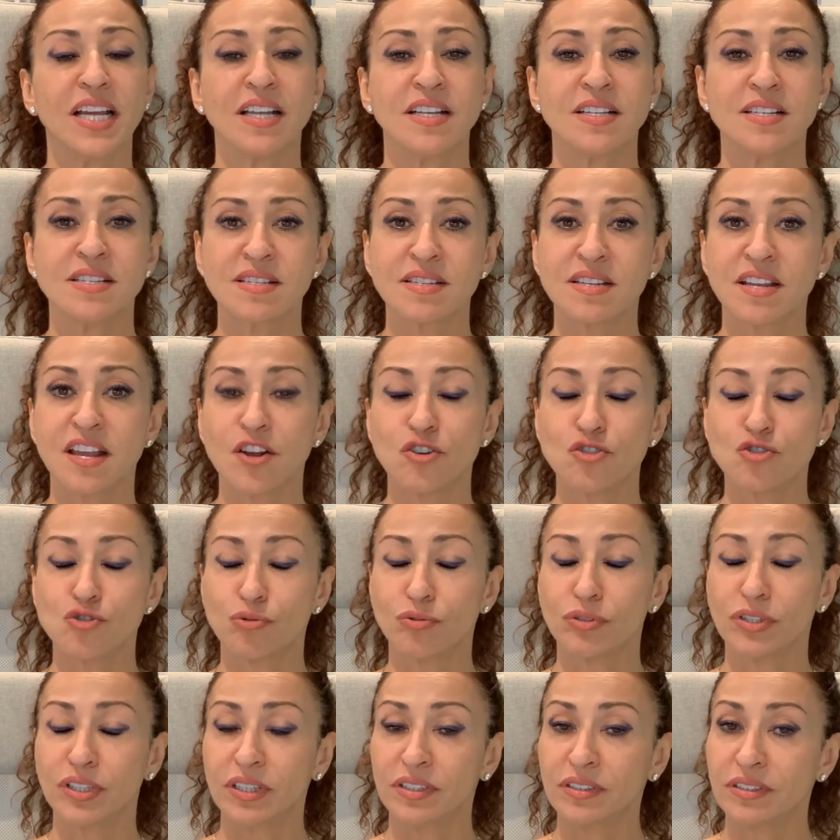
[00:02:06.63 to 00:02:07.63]
in
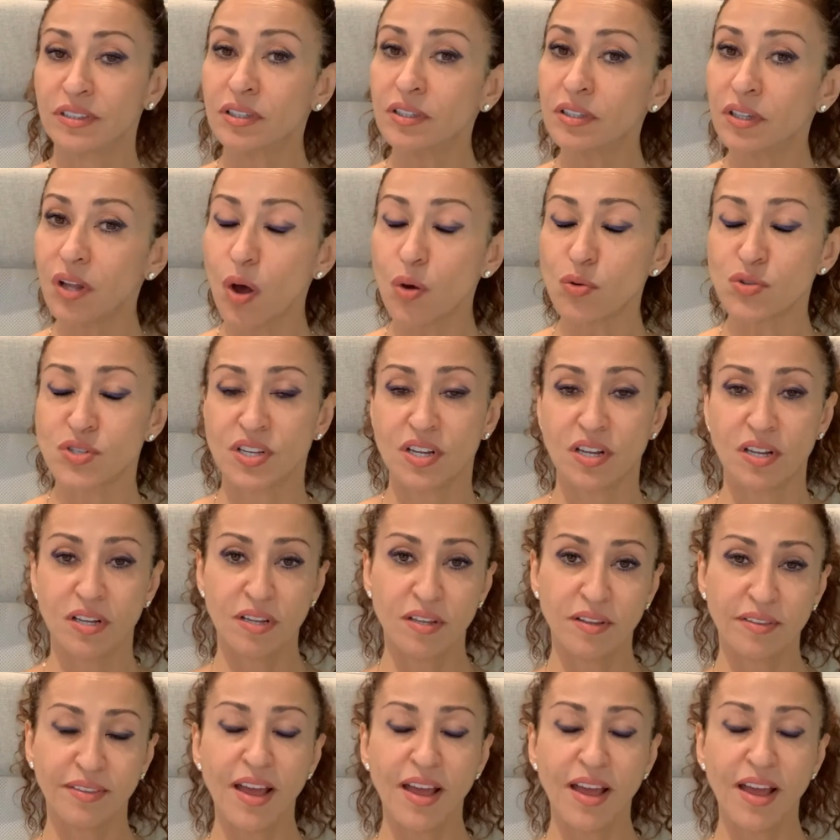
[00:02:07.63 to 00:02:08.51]
scheduling the closing.